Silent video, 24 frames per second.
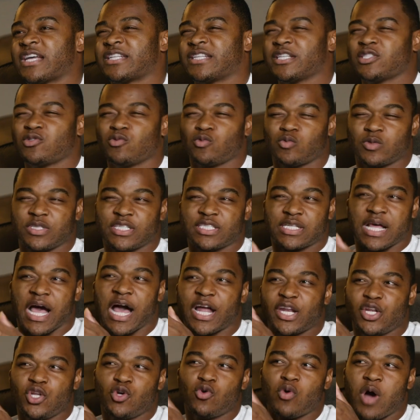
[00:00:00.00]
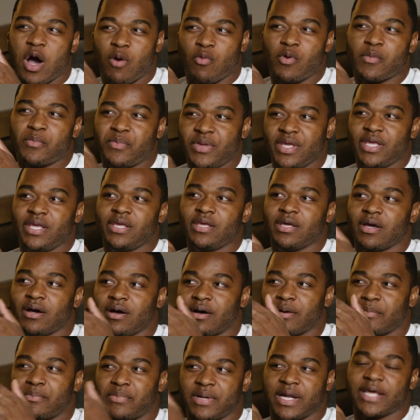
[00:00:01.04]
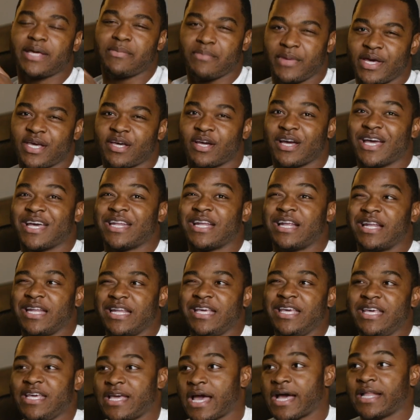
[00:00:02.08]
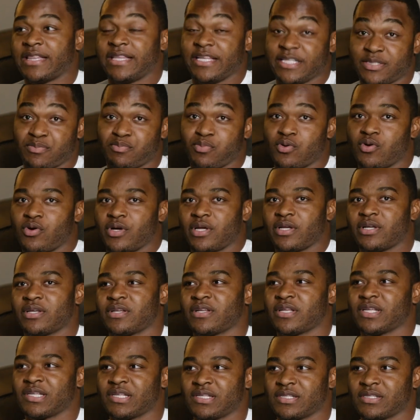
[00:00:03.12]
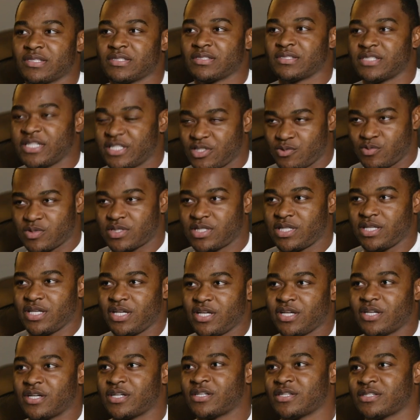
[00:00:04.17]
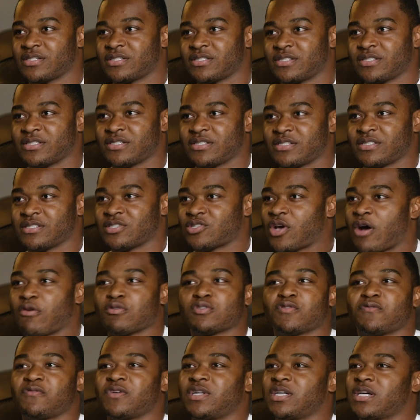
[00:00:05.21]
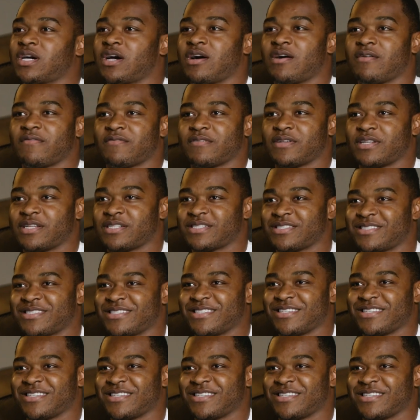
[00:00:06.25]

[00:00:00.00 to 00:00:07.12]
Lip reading: this. I knew I would be a playmaker in the league at this point. This was the year. So I was full of confidence.